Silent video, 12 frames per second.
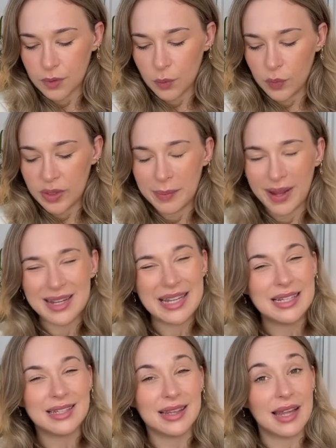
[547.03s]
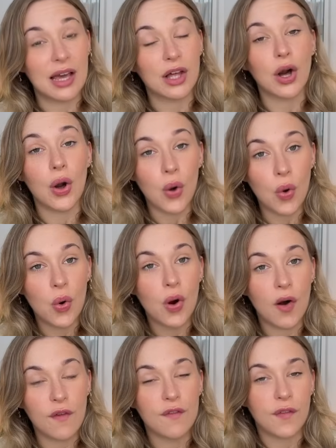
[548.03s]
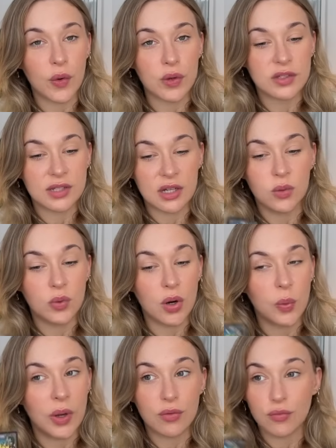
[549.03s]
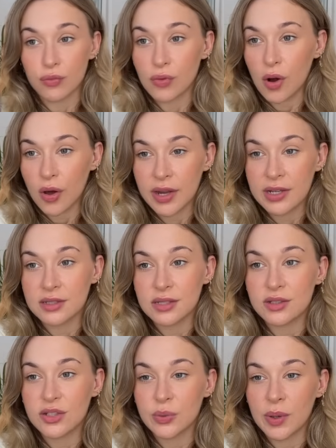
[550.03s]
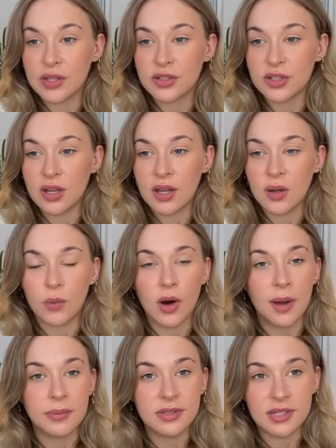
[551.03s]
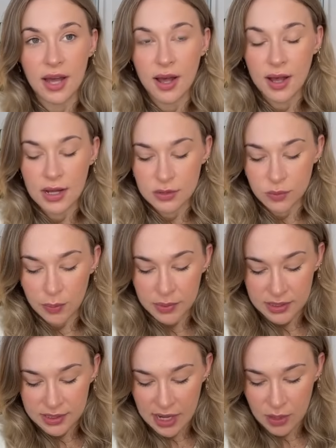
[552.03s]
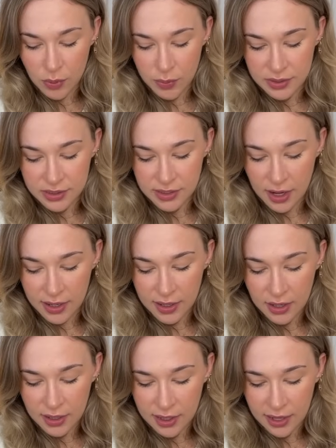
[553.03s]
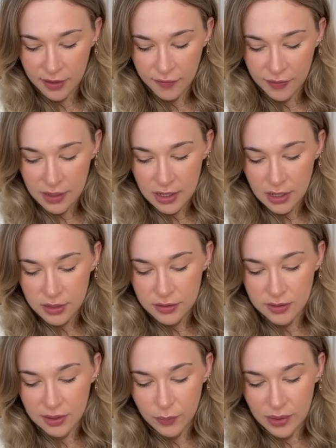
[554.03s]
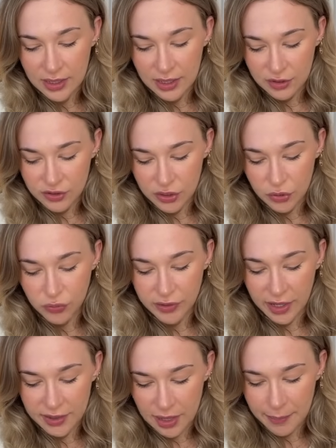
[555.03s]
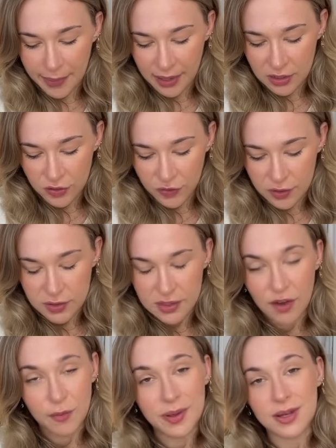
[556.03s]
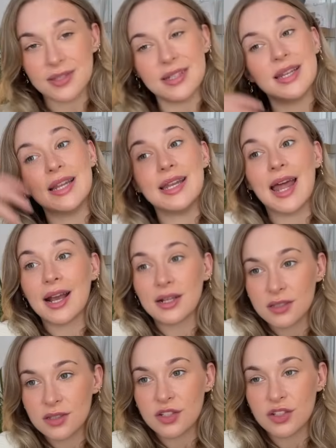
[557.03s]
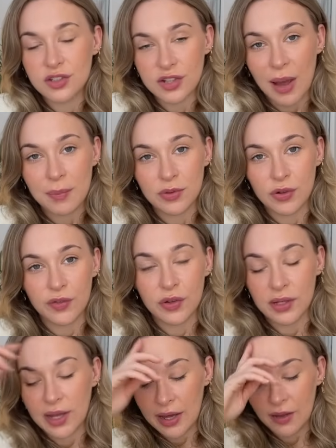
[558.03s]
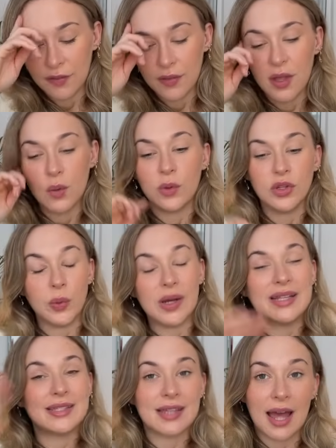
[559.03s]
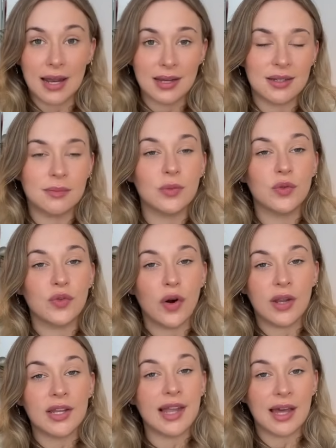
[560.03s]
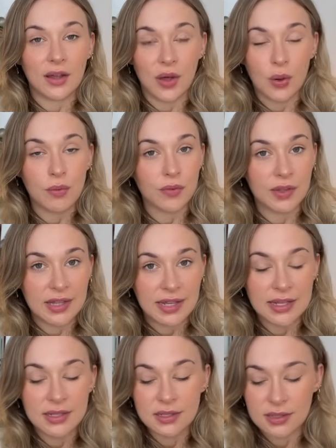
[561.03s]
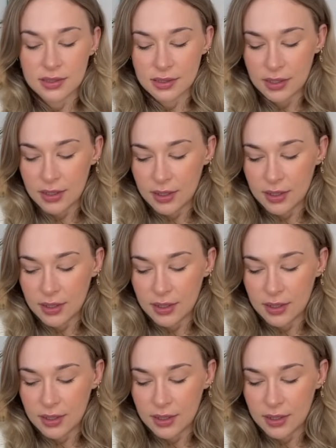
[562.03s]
we might need to let go of focusing on what went wrong in a situation and what upset us, what was said, what was done in our life, so that we can actually create that balance for yourself. Because in the next chapter of your life, when you ascend and move on and let go and release,